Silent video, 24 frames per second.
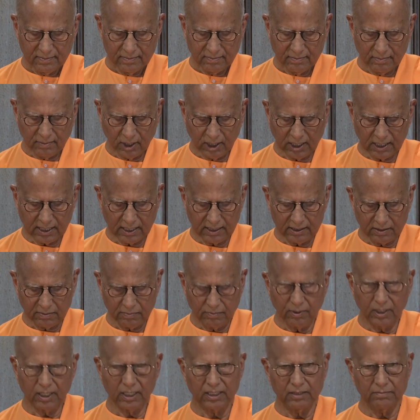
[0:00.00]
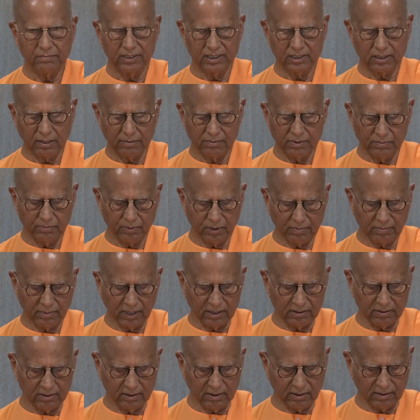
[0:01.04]
Maharaj, Maharaj means Swami
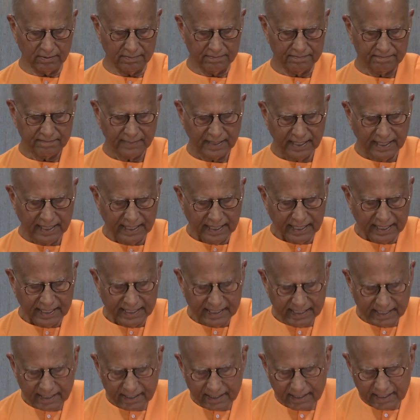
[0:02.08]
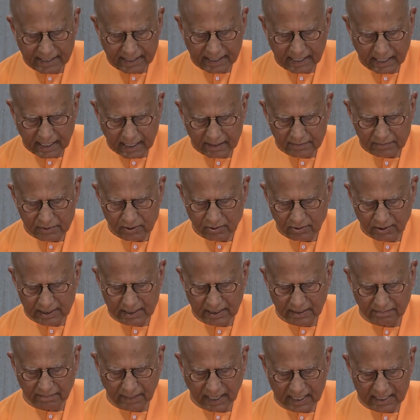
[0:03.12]
Brahmananda. Yearning comes when
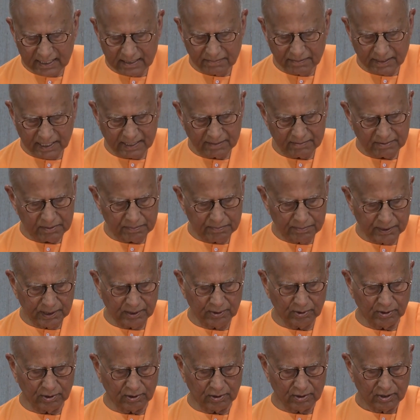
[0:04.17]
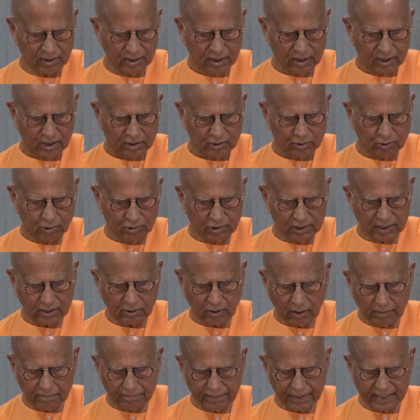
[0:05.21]
the mind becomes pure through the
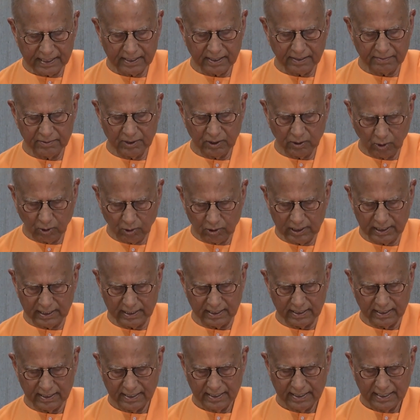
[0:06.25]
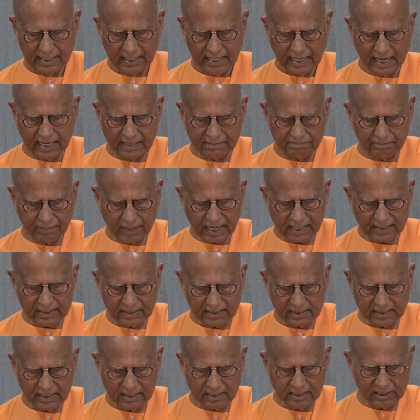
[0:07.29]
company of the holy and
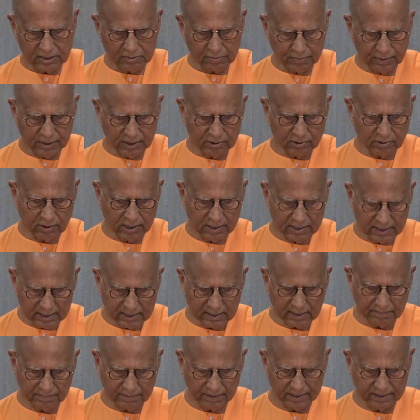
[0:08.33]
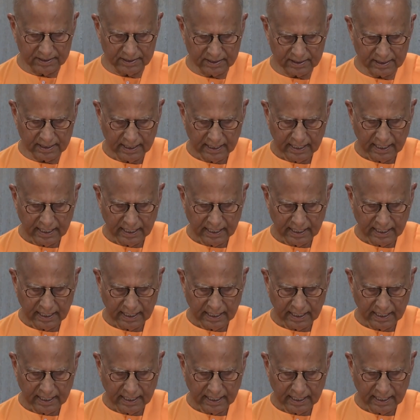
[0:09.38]
practicing spiritual disciplines